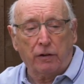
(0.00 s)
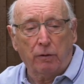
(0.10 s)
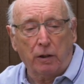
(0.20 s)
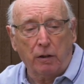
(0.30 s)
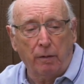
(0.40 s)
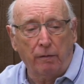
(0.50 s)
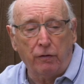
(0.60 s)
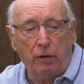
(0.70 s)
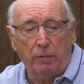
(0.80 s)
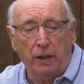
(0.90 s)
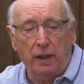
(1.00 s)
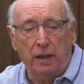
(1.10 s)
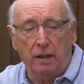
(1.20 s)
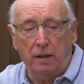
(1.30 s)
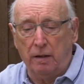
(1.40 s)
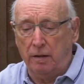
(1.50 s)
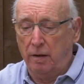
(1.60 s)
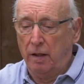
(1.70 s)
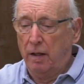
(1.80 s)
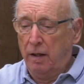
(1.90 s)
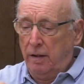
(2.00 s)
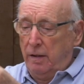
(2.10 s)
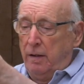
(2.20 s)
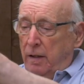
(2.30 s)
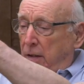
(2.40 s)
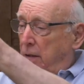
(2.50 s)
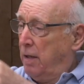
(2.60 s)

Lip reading: So we're going from here, yeah,